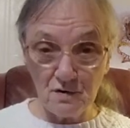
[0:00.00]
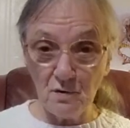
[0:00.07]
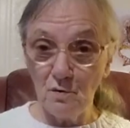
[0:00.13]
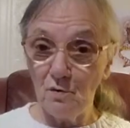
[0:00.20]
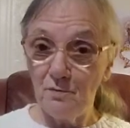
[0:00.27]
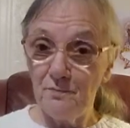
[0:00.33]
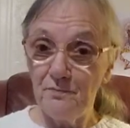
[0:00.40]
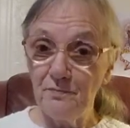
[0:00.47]

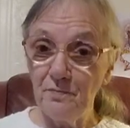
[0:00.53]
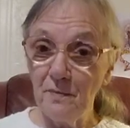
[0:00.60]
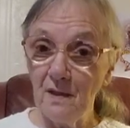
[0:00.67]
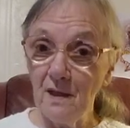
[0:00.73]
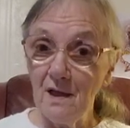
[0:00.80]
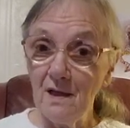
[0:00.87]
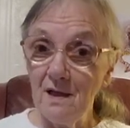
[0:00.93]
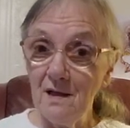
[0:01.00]
So
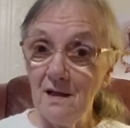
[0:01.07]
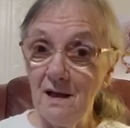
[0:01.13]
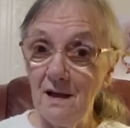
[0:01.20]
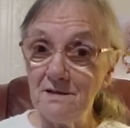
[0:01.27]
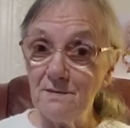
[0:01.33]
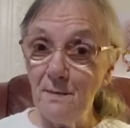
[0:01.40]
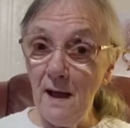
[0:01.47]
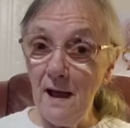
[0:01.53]

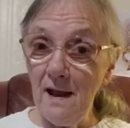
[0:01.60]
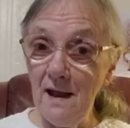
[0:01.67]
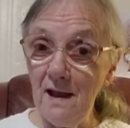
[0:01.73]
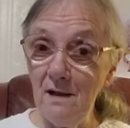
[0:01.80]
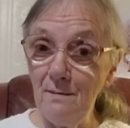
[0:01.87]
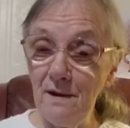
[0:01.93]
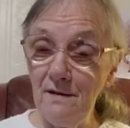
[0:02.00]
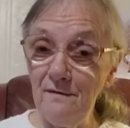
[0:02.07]
that's my
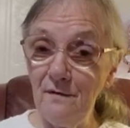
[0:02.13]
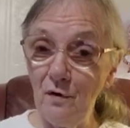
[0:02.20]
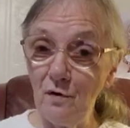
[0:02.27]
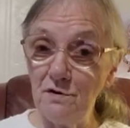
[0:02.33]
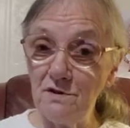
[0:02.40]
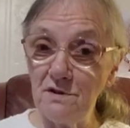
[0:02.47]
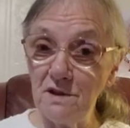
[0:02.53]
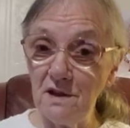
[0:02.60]
little bit
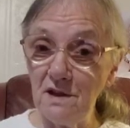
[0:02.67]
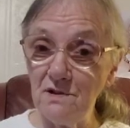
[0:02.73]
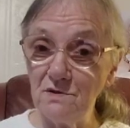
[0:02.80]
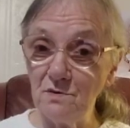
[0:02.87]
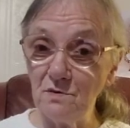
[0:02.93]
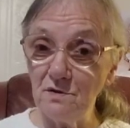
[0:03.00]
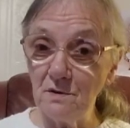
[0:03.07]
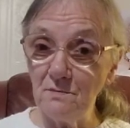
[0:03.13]
for today.
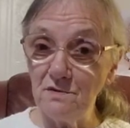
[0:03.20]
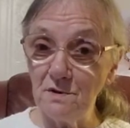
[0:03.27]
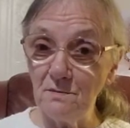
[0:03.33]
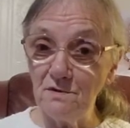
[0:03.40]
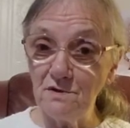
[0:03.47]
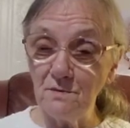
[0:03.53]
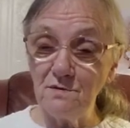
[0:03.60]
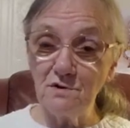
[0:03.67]
So thumbs
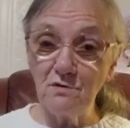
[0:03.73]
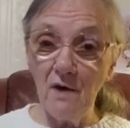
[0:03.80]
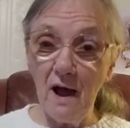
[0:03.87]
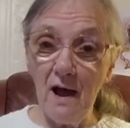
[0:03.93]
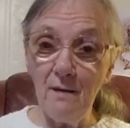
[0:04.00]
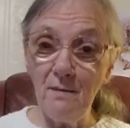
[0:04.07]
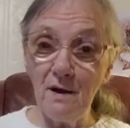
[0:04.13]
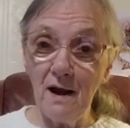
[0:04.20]
up and
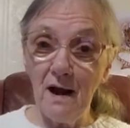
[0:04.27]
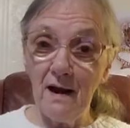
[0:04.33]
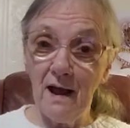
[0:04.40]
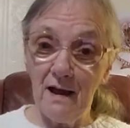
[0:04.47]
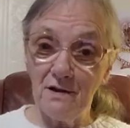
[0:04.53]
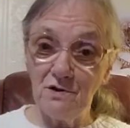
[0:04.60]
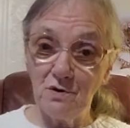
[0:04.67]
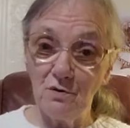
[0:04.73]
subscribe, and I'll
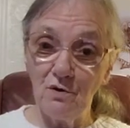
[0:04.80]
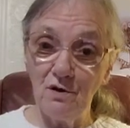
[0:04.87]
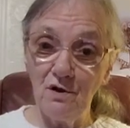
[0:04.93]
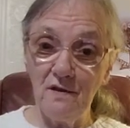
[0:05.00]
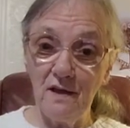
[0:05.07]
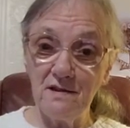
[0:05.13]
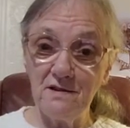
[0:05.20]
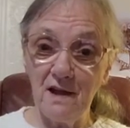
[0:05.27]
catch you all
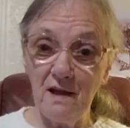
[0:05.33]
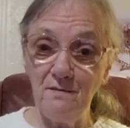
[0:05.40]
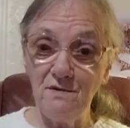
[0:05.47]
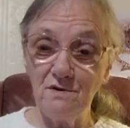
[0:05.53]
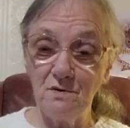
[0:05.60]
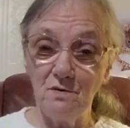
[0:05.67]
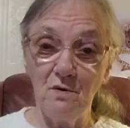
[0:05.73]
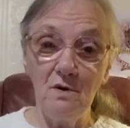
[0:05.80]
another
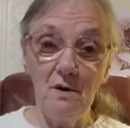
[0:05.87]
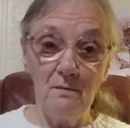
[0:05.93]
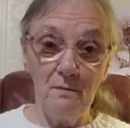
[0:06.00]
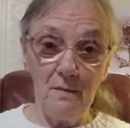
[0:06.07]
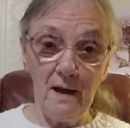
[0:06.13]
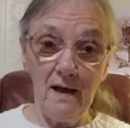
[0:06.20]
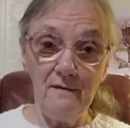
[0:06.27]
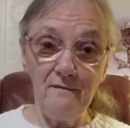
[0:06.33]
time. So
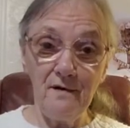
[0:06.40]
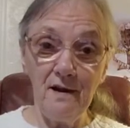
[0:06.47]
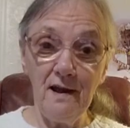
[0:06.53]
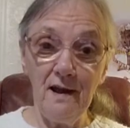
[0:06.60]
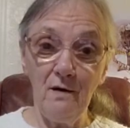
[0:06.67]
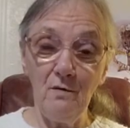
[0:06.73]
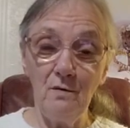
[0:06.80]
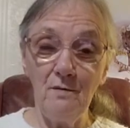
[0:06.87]
bye for
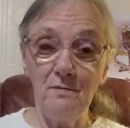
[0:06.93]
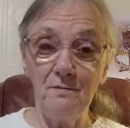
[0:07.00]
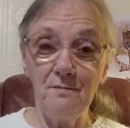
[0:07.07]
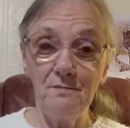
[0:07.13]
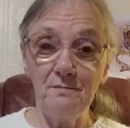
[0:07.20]
now.